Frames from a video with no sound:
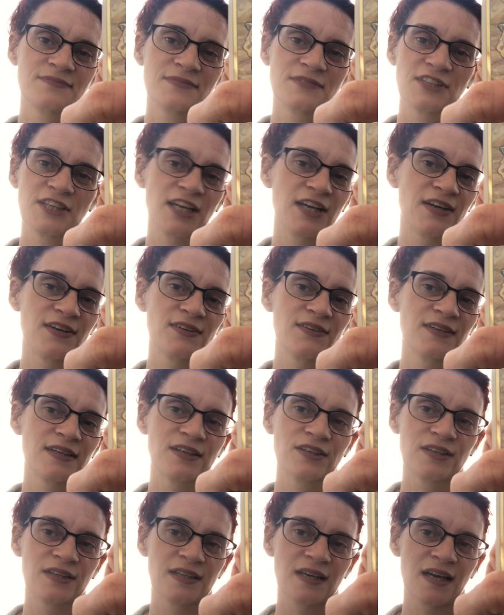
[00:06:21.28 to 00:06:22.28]
you know, a
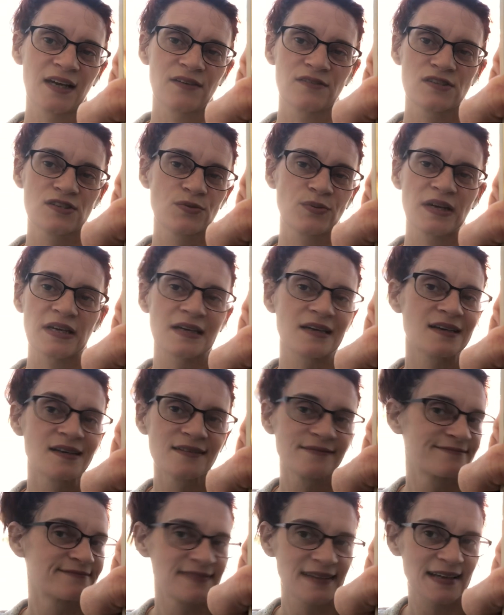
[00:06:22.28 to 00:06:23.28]
good Irish wake
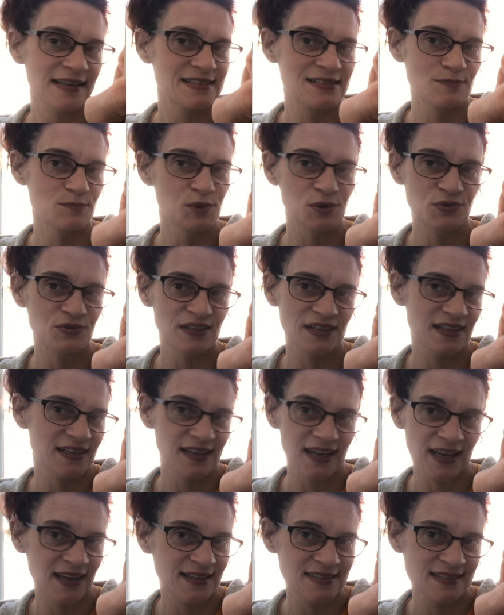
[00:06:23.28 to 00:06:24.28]
has music
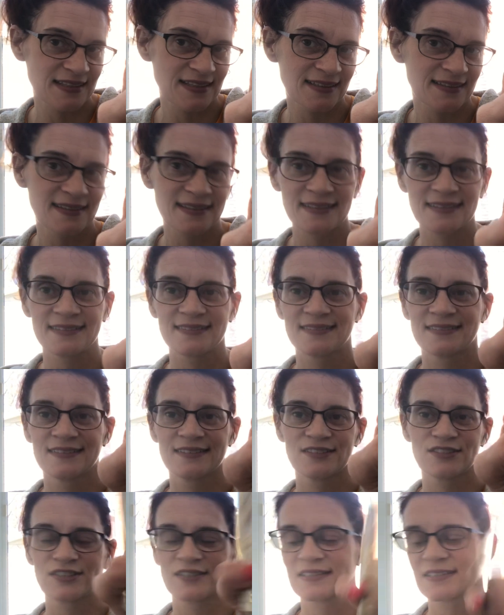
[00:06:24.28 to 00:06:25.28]
and dancing, and
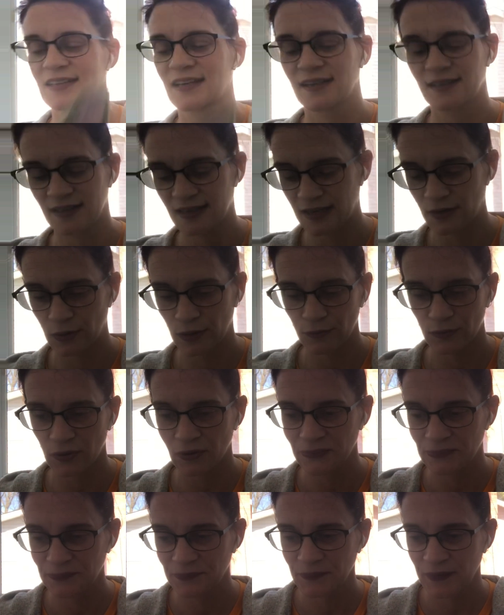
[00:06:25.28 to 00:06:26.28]
it's just kind of how I
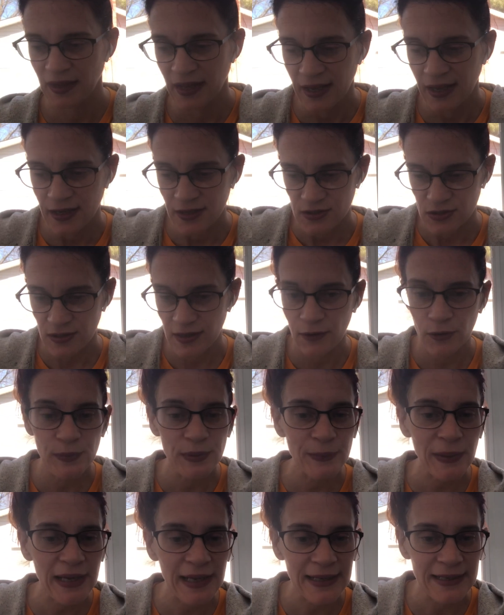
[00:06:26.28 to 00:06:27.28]
roll. So that would be
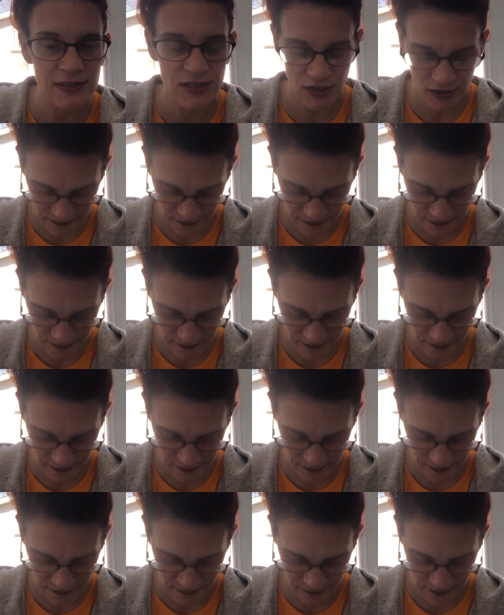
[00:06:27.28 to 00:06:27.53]
my answer.